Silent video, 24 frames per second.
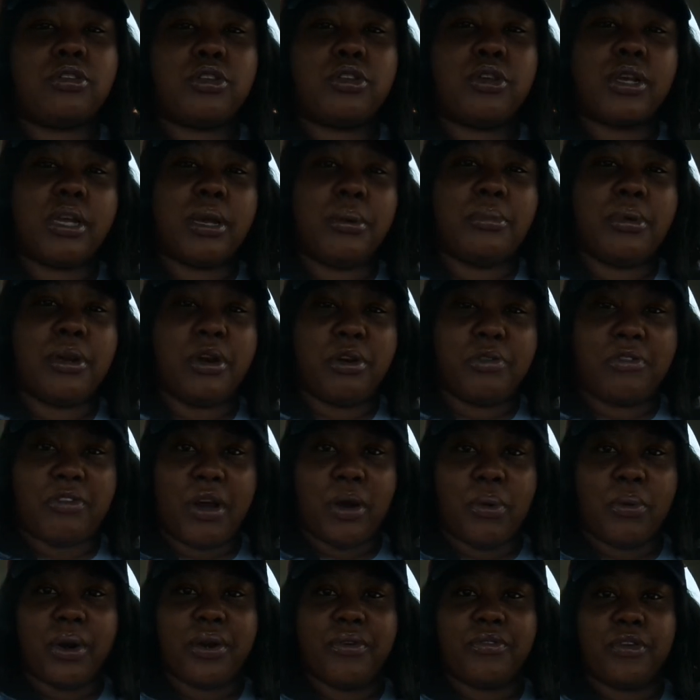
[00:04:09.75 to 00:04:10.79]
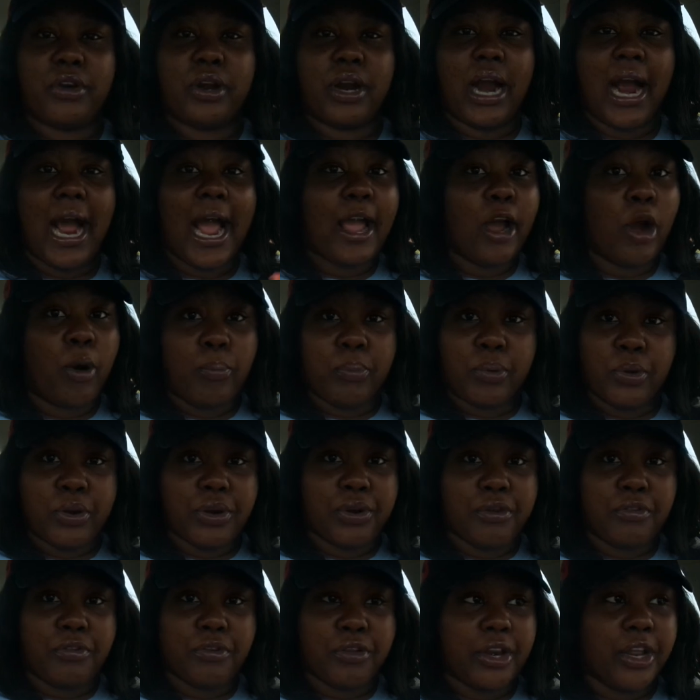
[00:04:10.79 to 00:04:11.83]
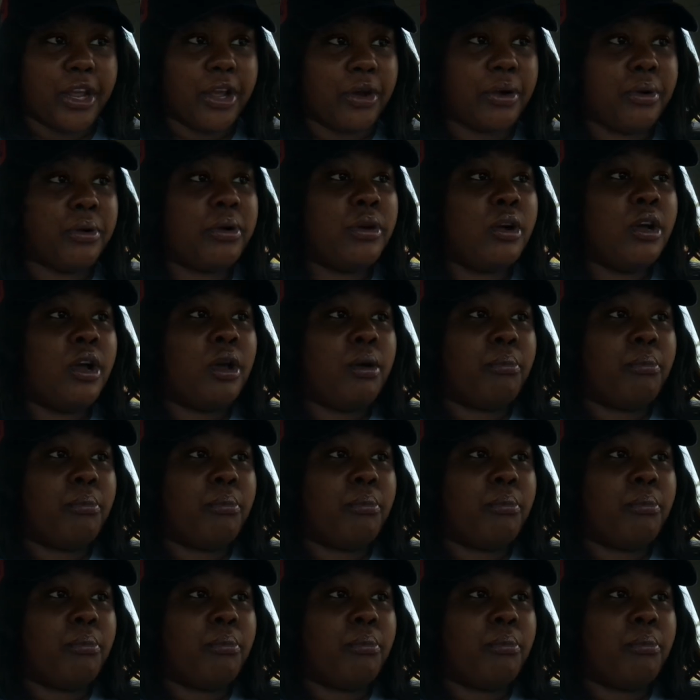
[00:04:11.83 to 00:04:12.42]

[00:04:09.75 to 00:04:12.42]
so you can be notified whenever I upload a video,